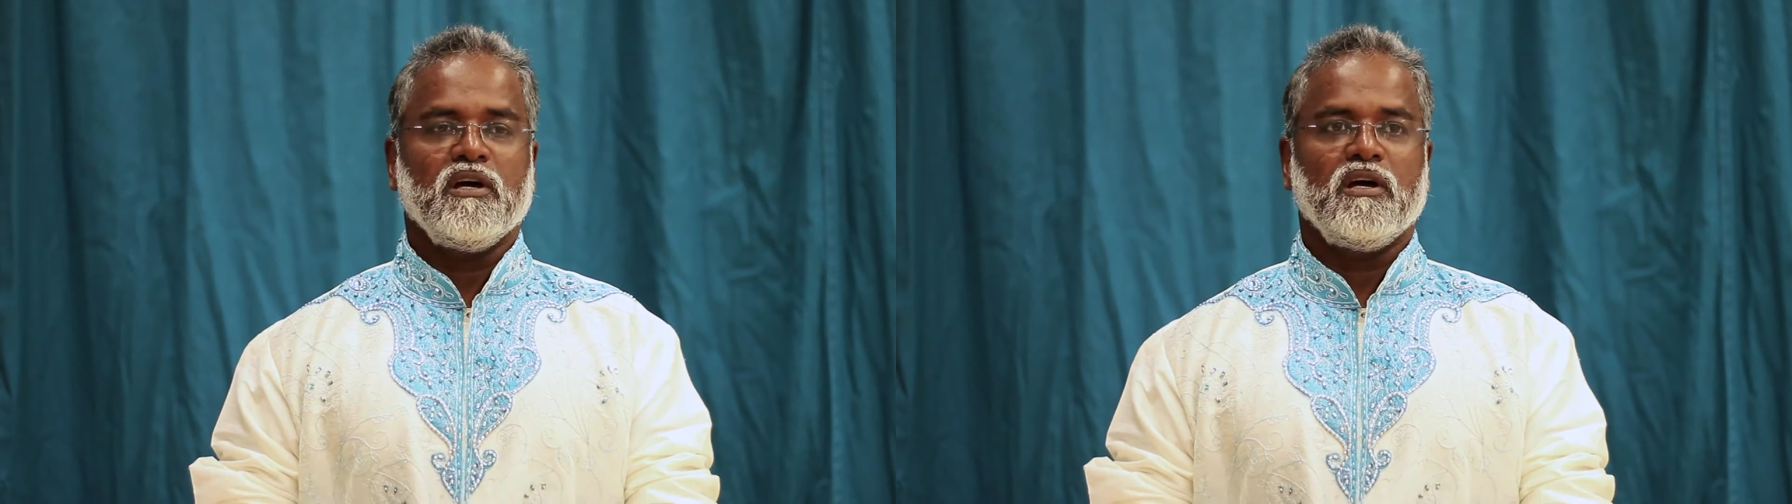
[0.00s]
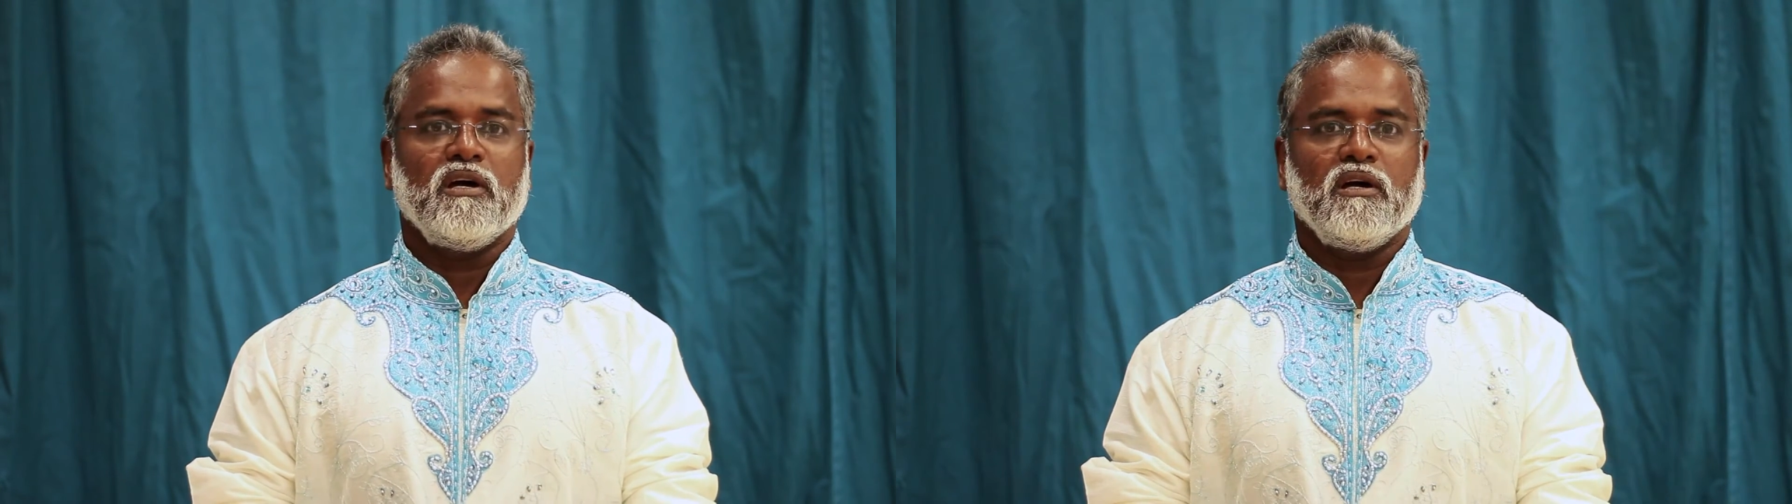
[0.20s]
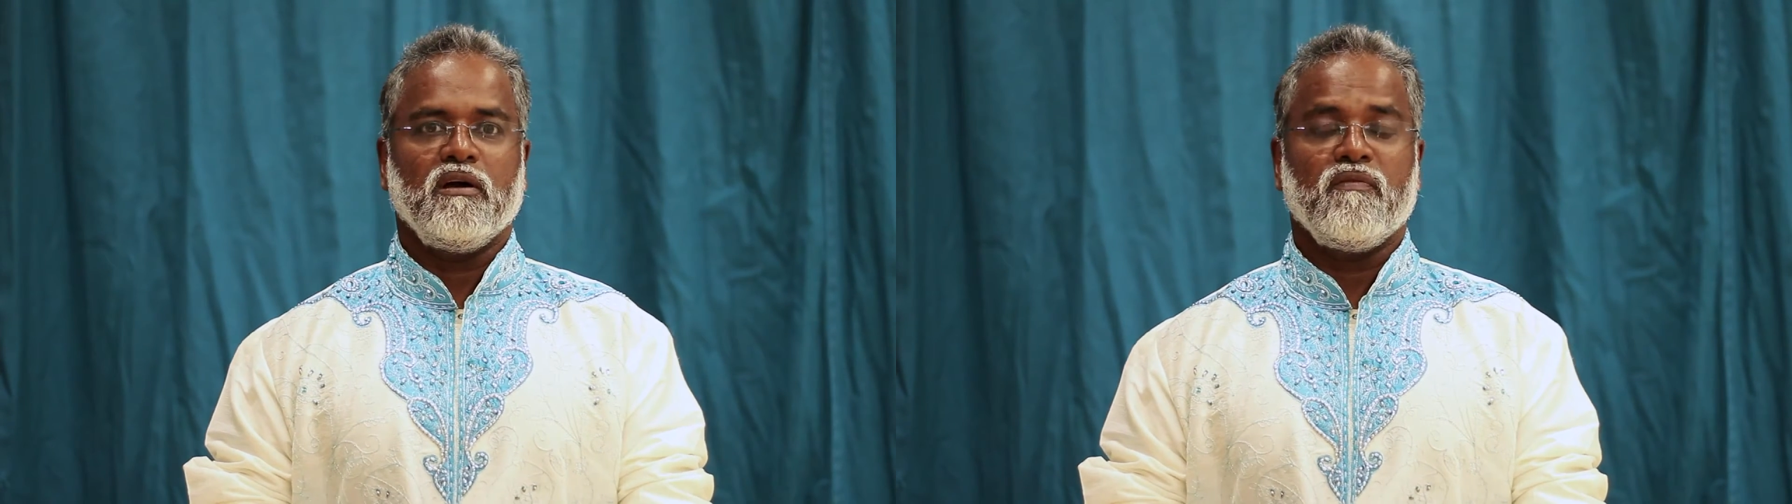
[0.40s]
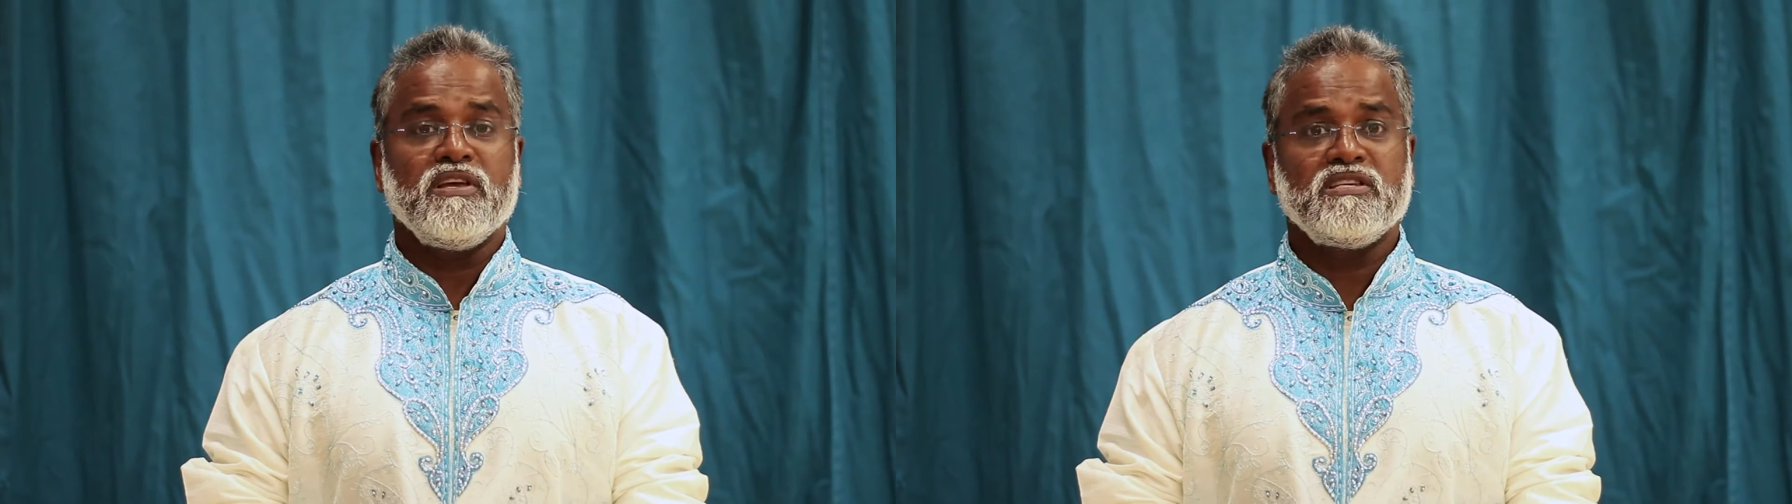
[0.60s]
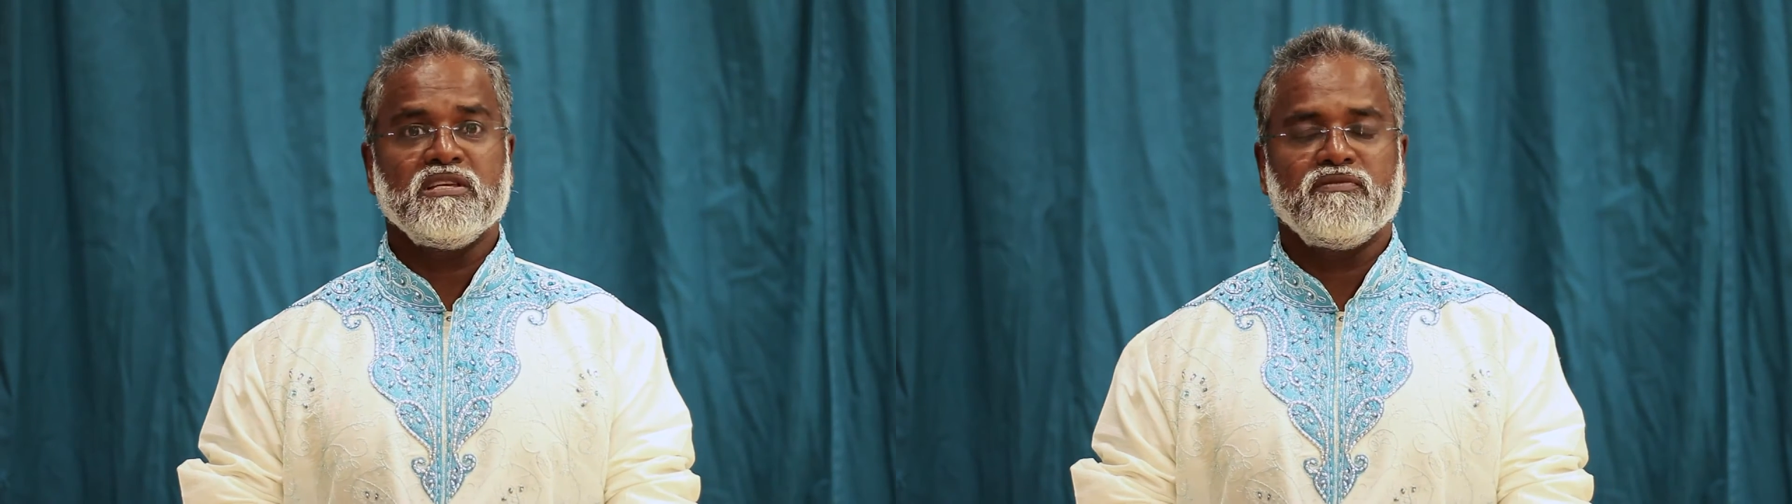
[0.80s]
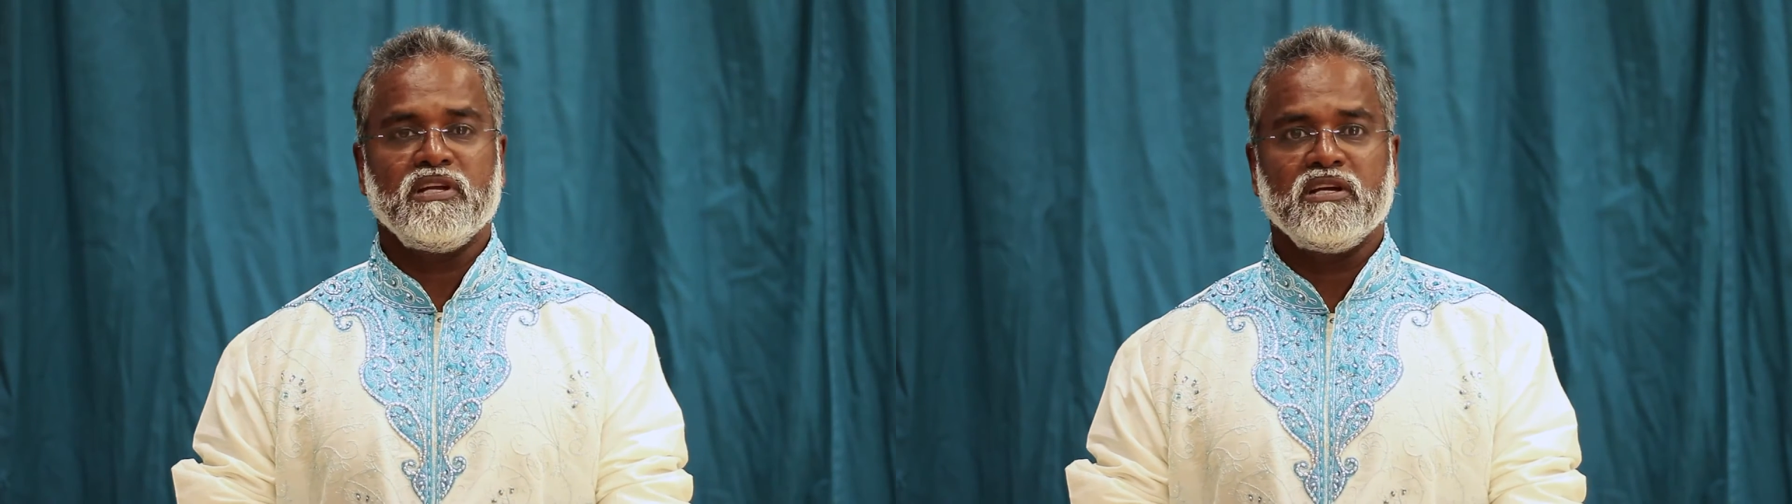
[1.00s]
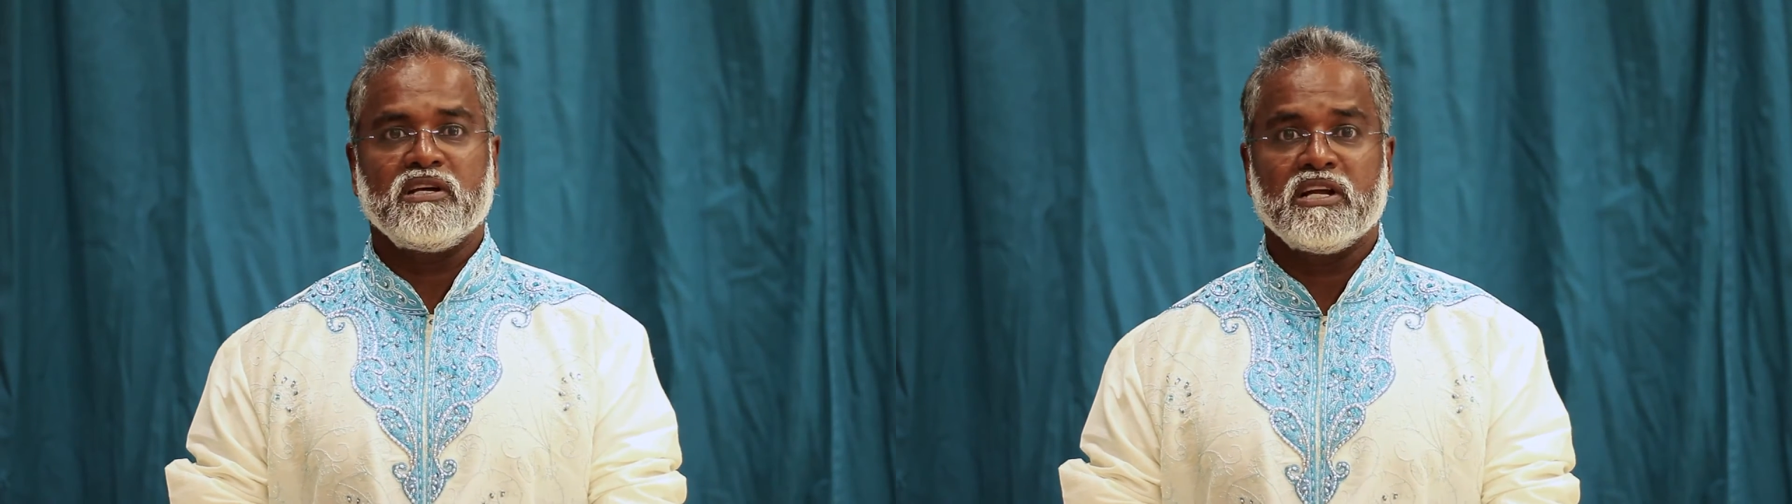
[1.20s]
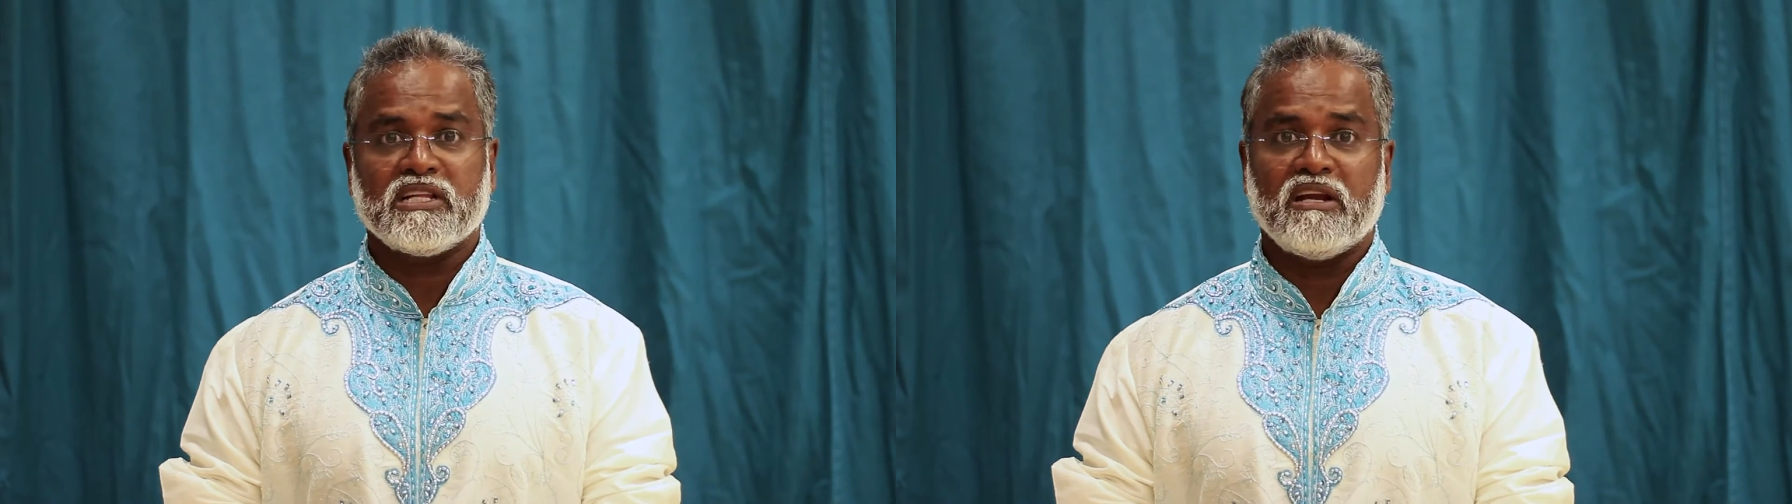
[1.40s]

Uh, this is a very great